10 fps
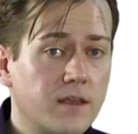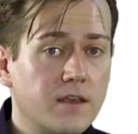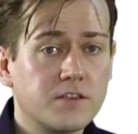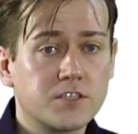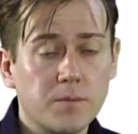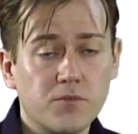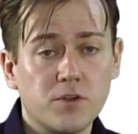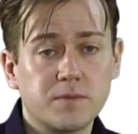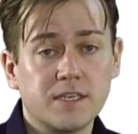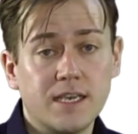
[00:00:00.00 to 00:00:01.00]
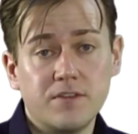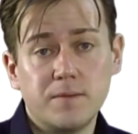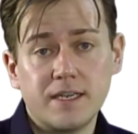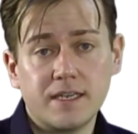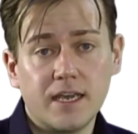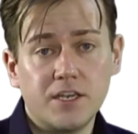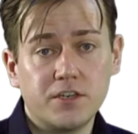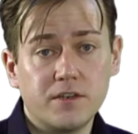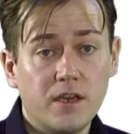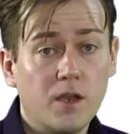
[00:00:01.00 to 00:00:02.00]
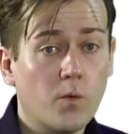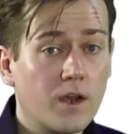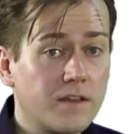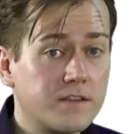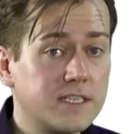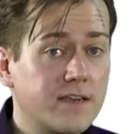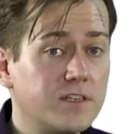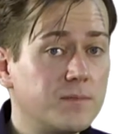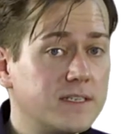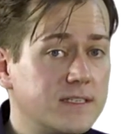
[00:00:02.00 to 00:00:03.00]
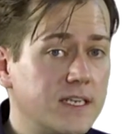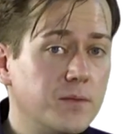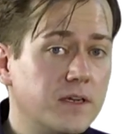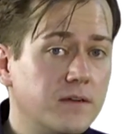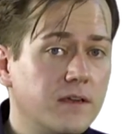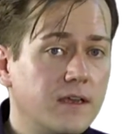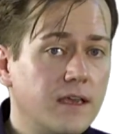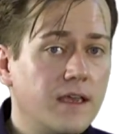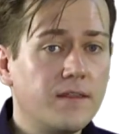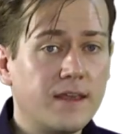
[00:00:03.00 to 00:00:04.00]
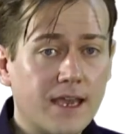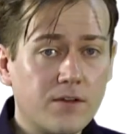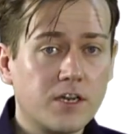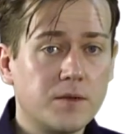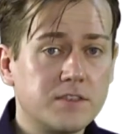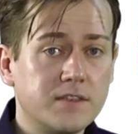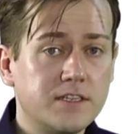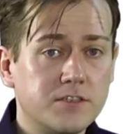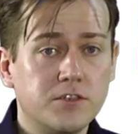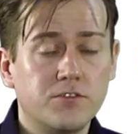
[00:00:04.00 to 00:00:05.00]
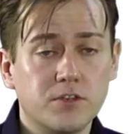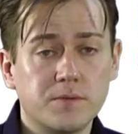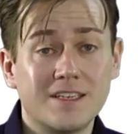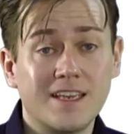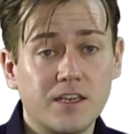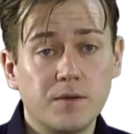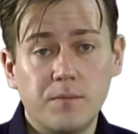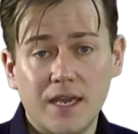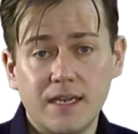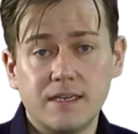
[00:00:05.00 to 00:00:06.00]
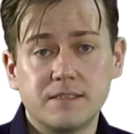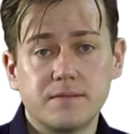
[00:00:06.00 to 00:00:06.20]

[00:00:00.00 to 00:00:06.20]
Some groups are given the medication while others are given a placebo. The outcomes of these two groups are then compared.